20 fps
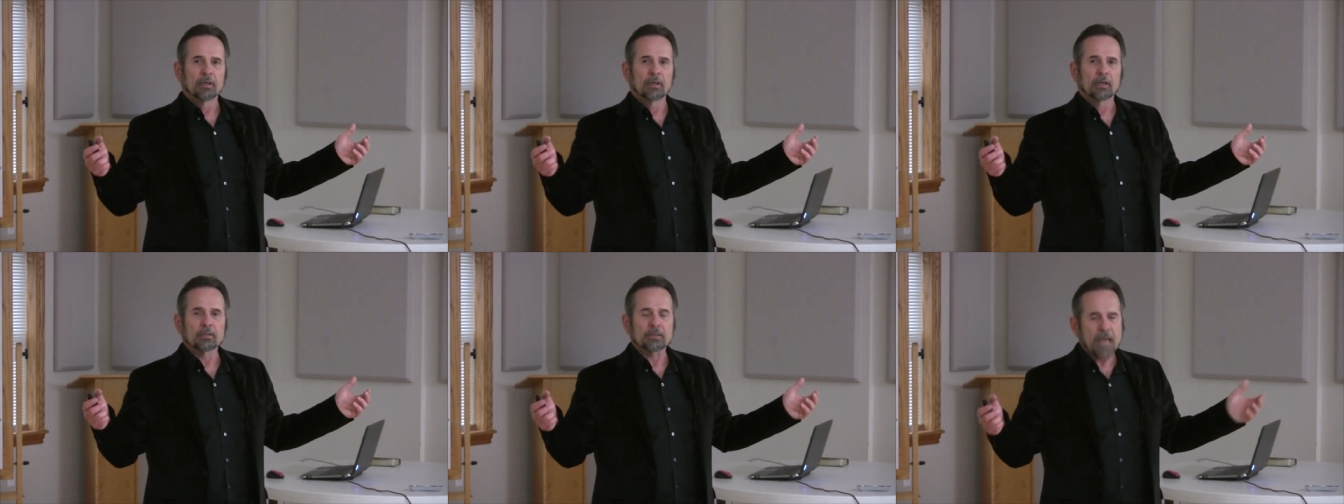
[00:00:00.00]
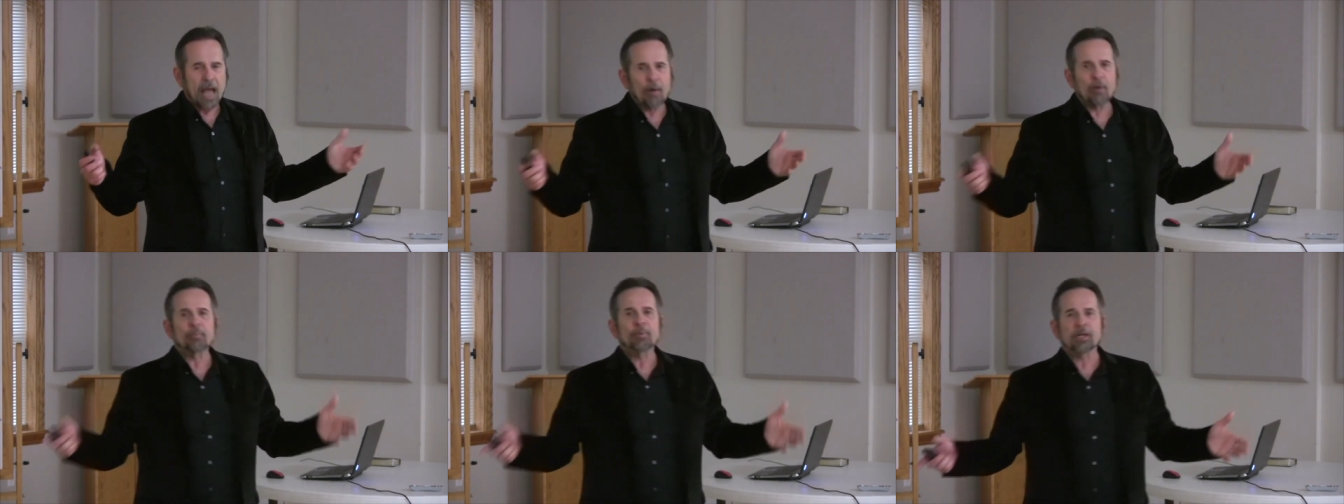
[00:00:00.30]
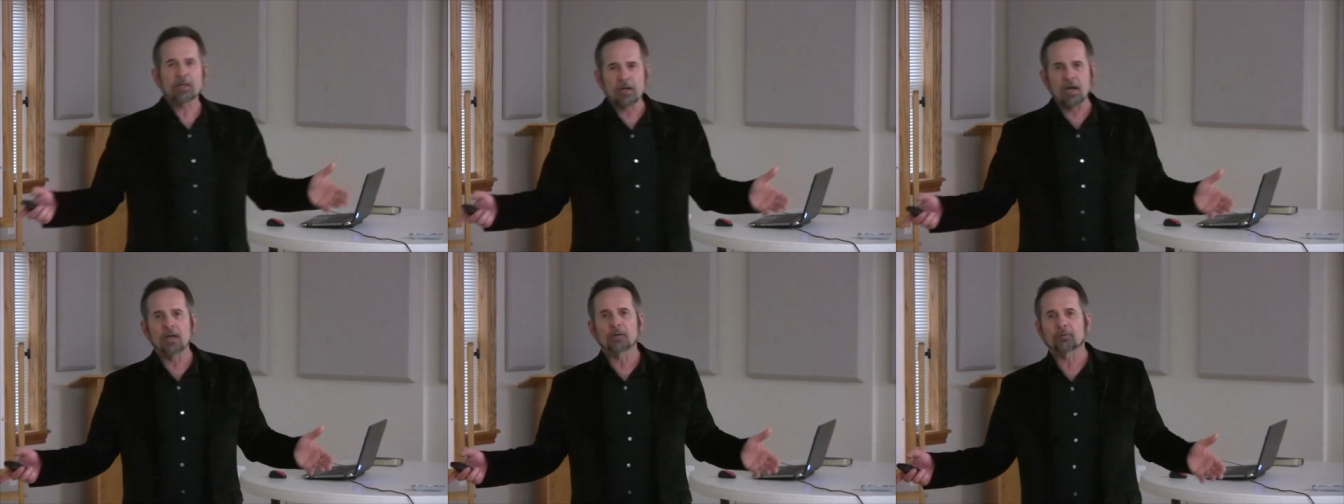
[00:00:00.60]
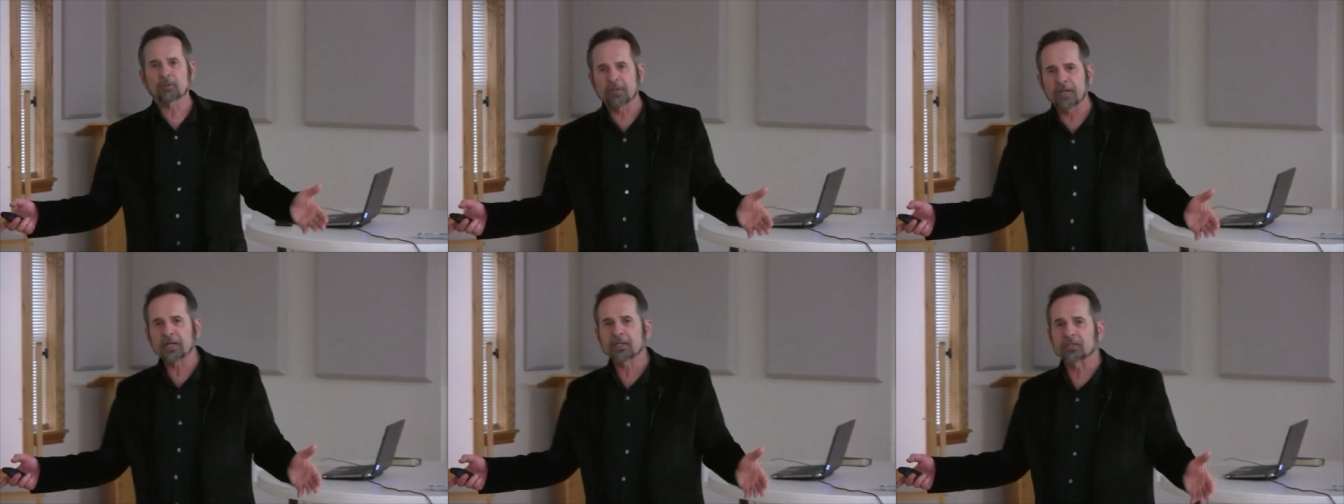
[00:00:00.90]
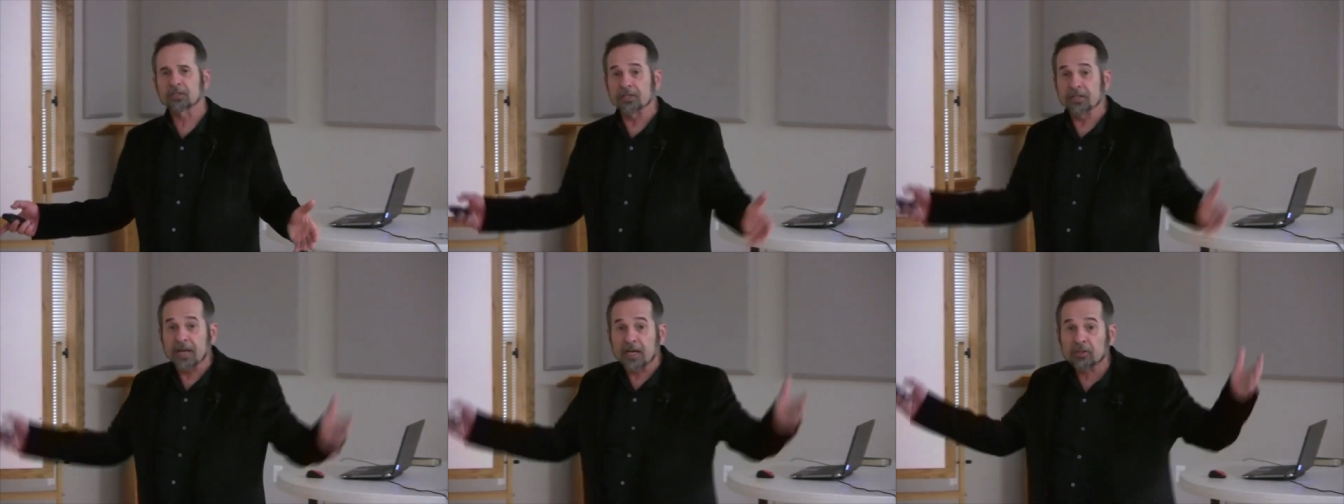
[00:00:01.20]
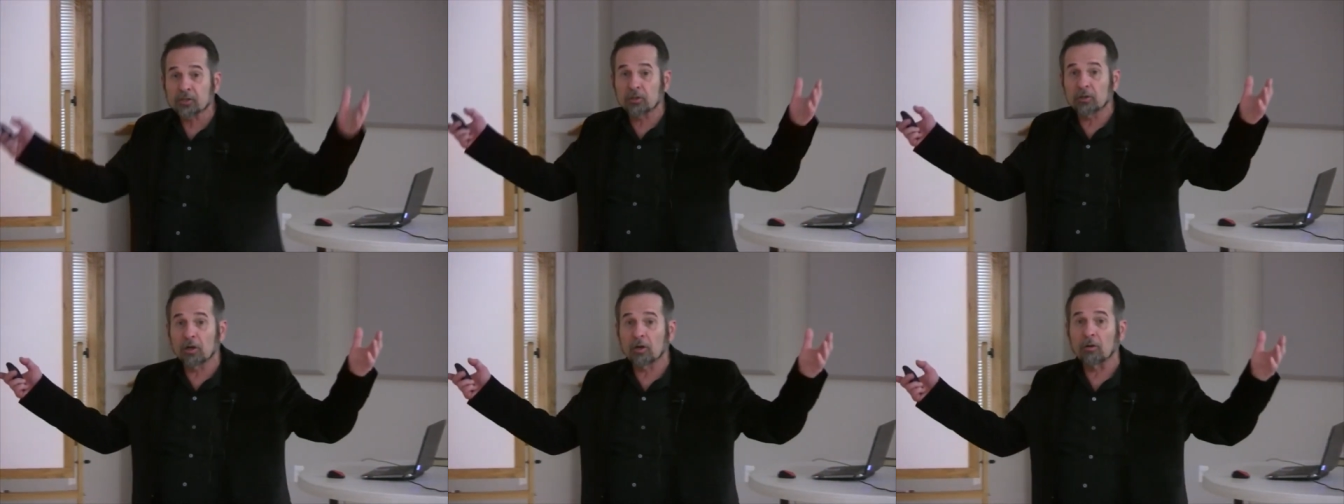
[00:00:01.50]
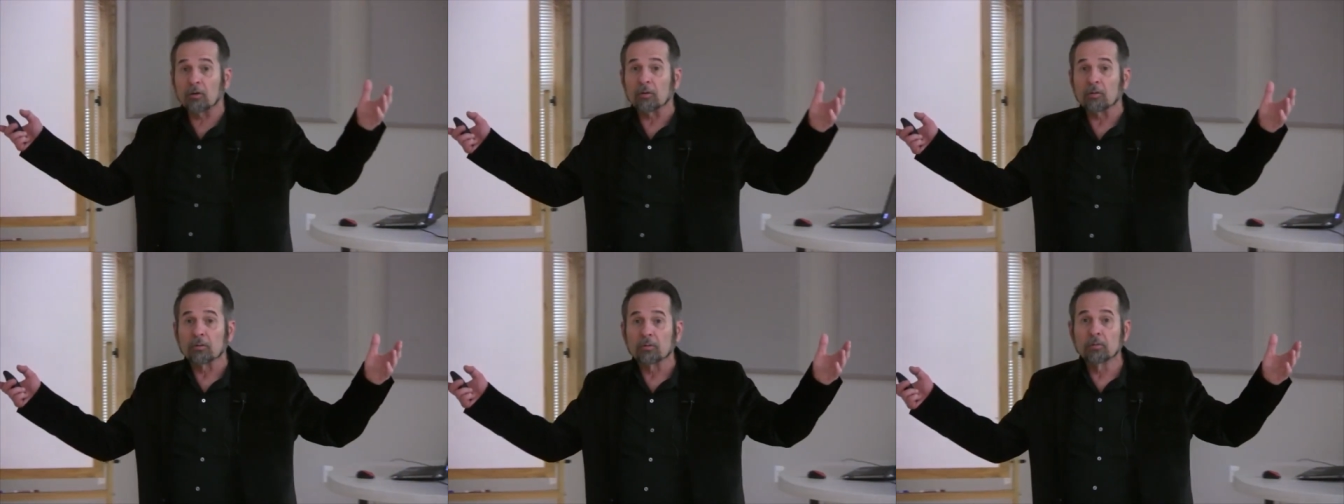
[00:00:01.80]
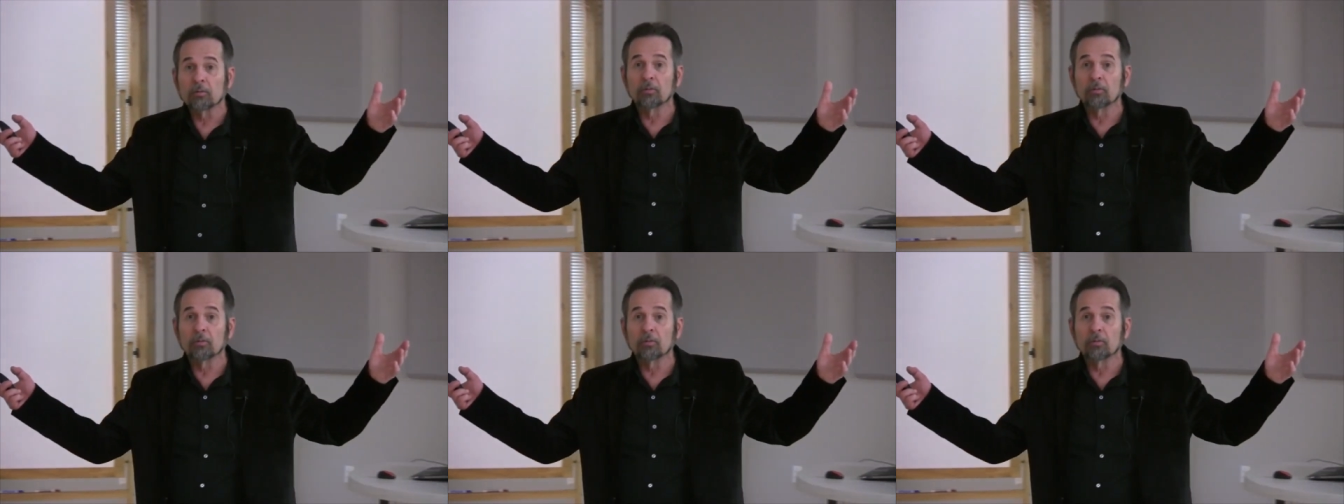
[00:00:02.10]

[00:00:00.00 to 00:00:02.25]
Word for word: Because that would be a contradiction, yes or no?